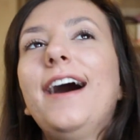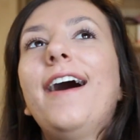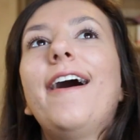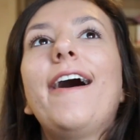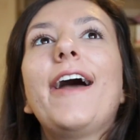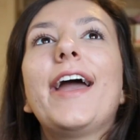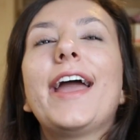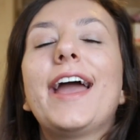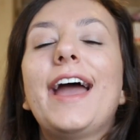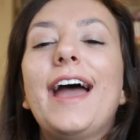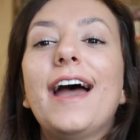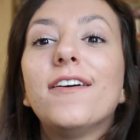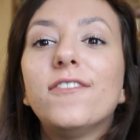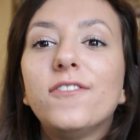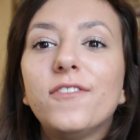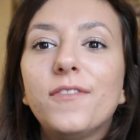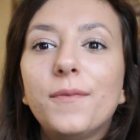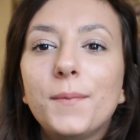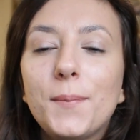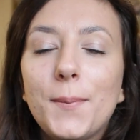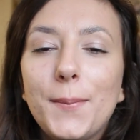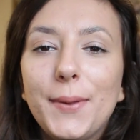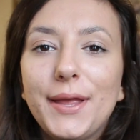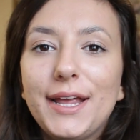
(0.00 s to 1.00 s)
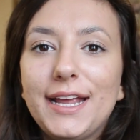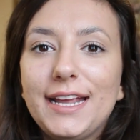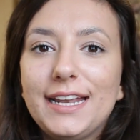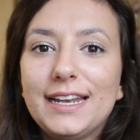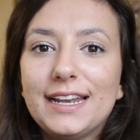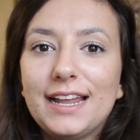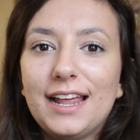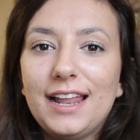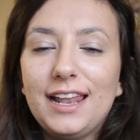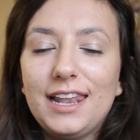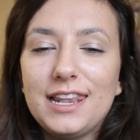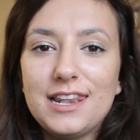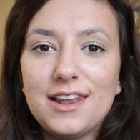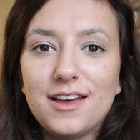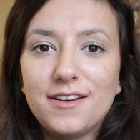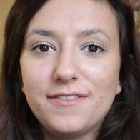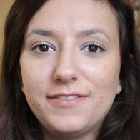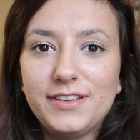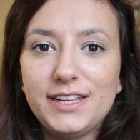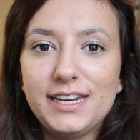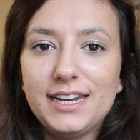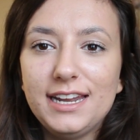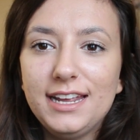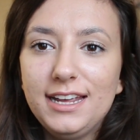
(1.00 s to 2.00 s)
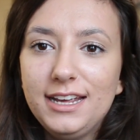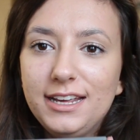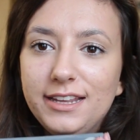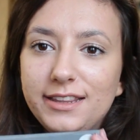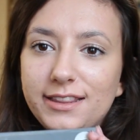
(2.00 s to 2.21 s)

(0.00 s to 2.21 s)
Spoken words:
I have been loving.